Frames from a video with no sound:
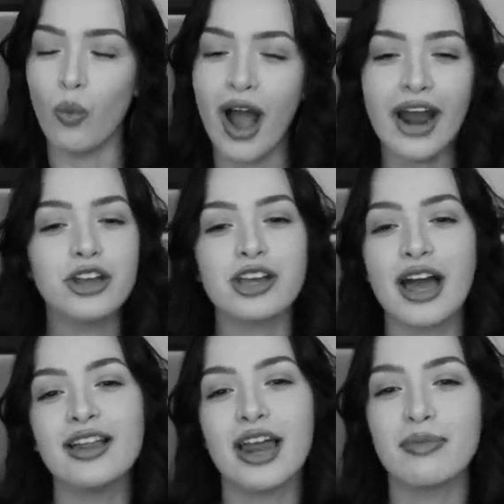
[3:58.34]
Why are you
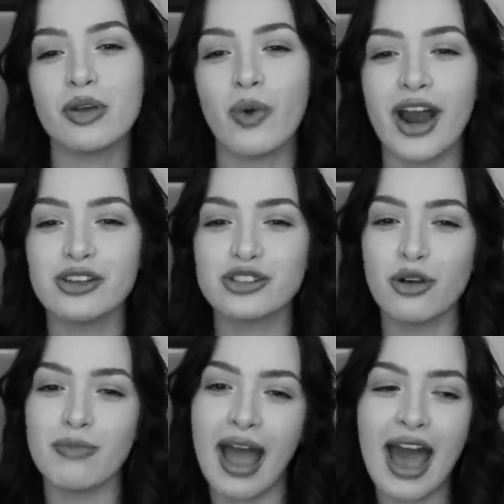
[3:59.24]
yelling at me? Why are you
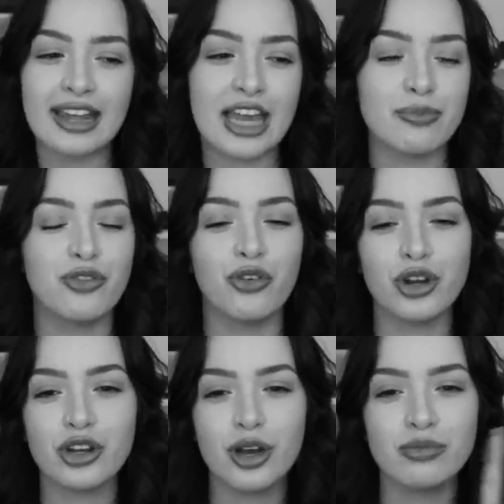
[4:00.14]
so mad? Like, before
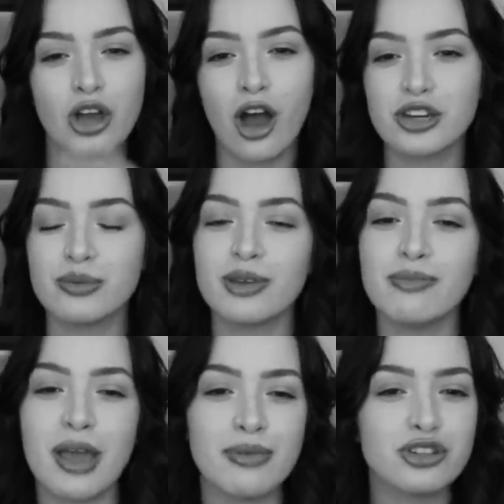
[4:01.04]
you come talk to me,
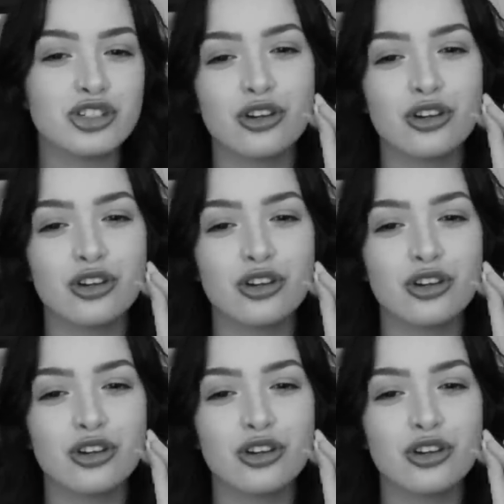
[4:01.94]
maybe you